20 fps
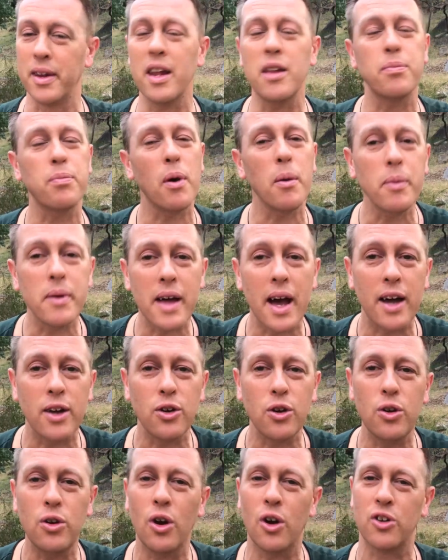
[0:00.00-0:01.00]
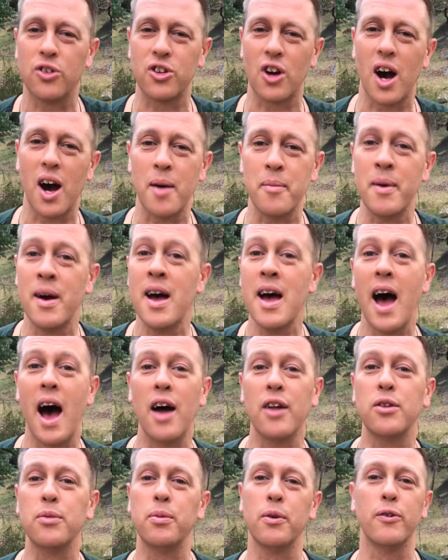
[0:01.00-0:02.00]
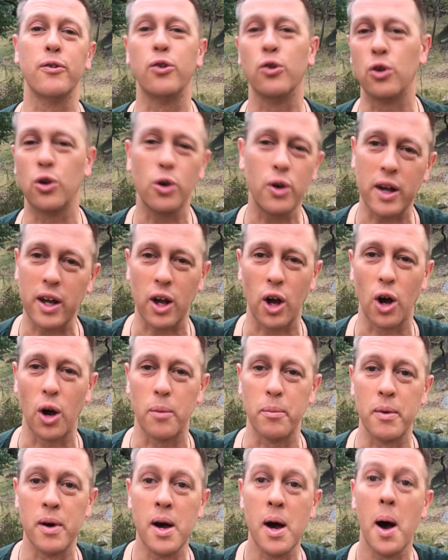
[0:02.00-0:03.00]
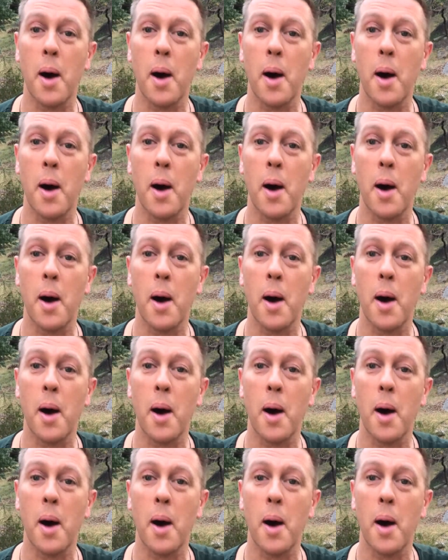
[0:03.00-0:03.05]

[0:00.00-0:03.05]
And that's probably how you know thyme as a beautiful cooking herb.